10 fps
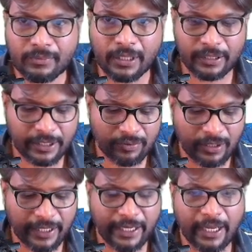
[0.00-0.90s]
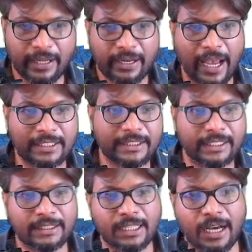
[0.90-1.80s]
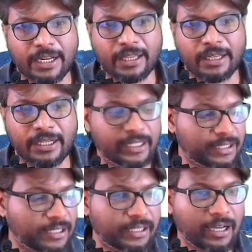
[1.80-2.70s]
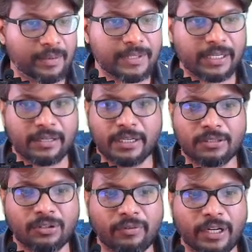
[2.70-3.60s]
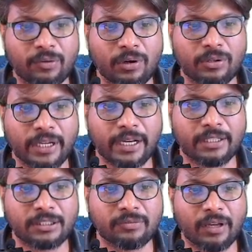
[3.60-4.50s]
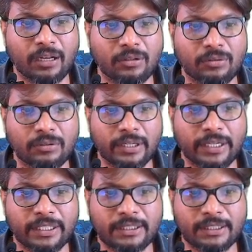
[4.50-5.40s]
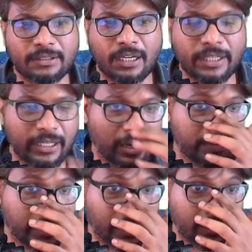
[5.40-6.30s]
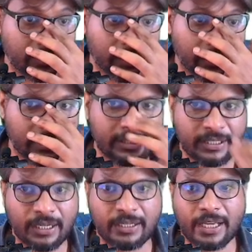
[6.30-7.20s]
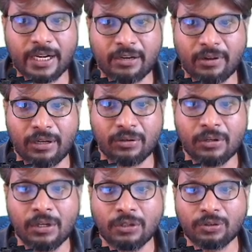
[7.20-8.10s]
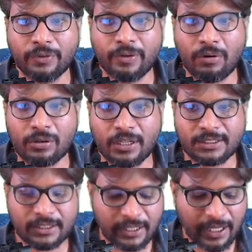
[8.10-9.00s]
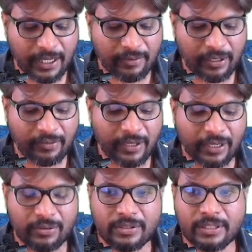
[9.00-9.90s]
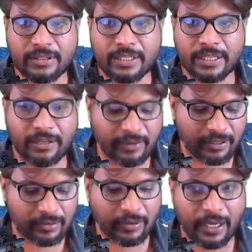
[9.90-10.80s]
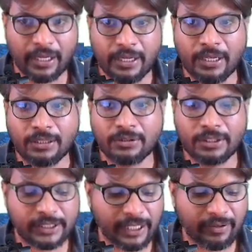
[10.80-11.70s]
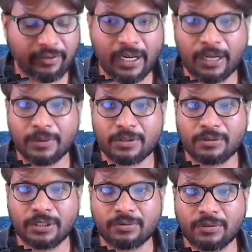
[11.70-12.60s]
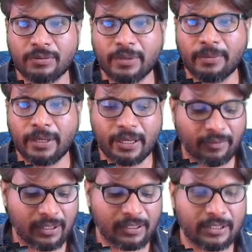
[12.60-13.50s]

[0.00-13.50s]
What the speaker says: this one here, as it is array, it is not an object, right? So when you want to get this value, this is not in object, actually this is in a direct value. So if you want to access the direct value, we can use this keyword. Okay, so this keyword will help us to this one. Maybe I will